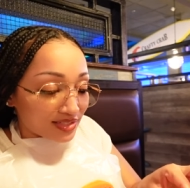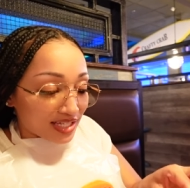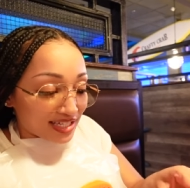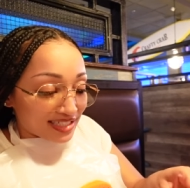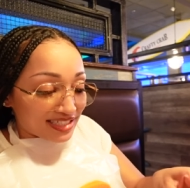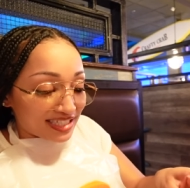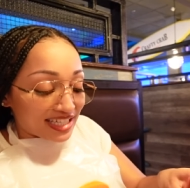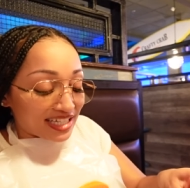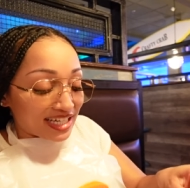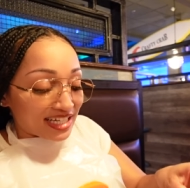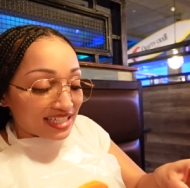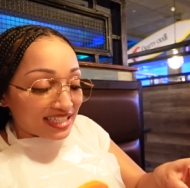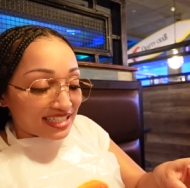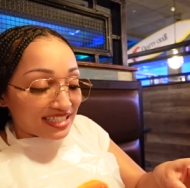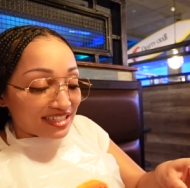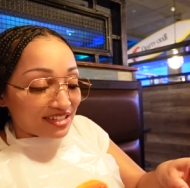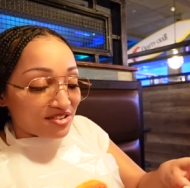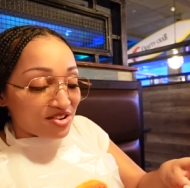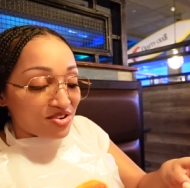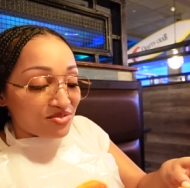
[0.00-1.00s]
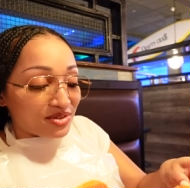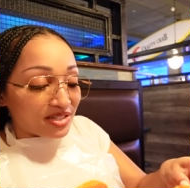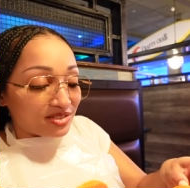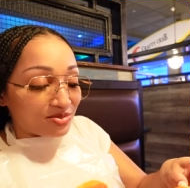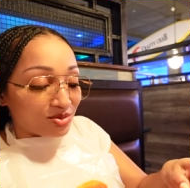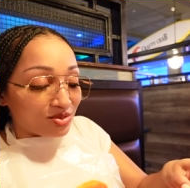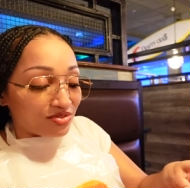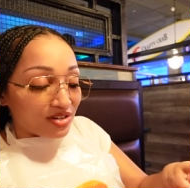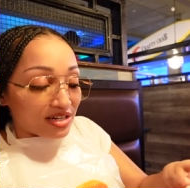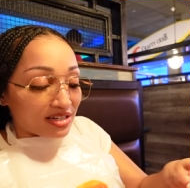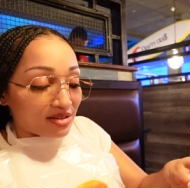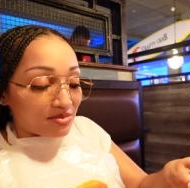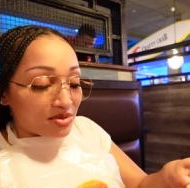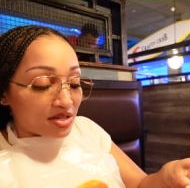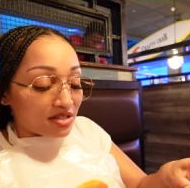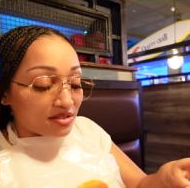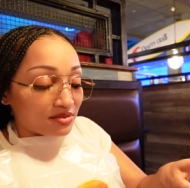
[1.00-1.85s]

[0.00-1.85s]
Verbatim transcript: 10 out of 10. Always will recommend.